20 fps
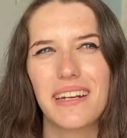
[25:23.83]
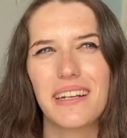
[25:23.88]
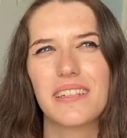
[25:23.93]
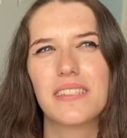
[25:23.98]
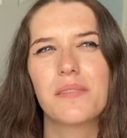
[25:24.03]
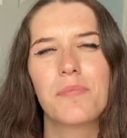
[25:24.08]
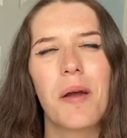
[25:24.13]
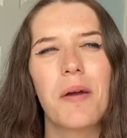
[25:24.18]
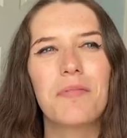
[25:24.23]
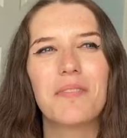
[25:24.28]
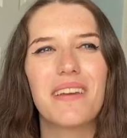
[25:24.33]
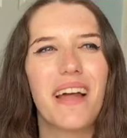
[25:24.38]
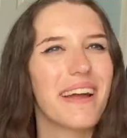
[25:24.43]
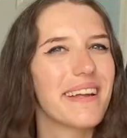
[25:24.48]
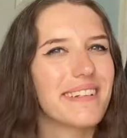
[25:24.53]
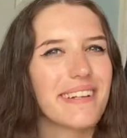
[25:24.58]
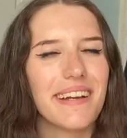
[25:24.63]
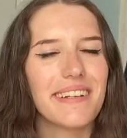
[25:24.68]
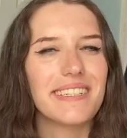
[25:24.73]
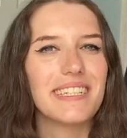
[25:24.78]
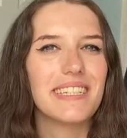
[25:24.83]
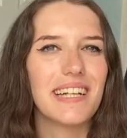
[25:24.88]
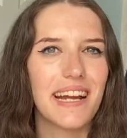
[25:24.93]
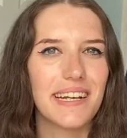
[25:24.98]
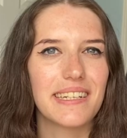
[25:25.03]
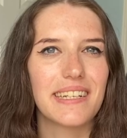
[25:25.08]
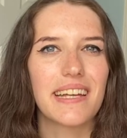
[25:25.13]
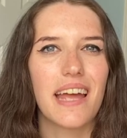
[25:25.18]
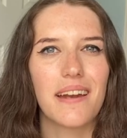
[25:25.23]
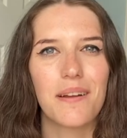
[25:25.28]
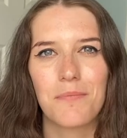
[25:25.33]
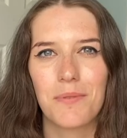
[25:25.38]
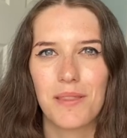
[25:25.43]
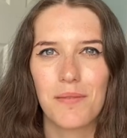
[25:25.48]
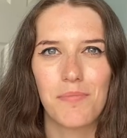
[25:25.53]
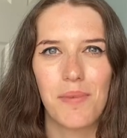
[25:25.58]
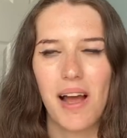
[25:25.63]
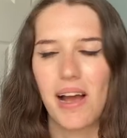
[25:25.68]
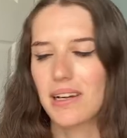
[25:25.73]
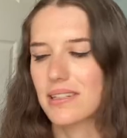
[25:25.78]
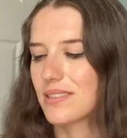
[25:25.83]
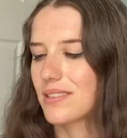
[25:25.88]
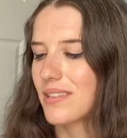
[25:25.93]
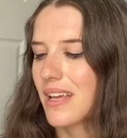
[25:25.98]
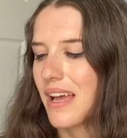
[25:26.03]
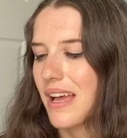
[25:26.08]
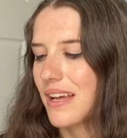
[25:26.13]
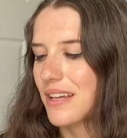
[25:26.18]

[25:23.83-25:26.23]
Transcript: and it's about $9.99 to get it with the box.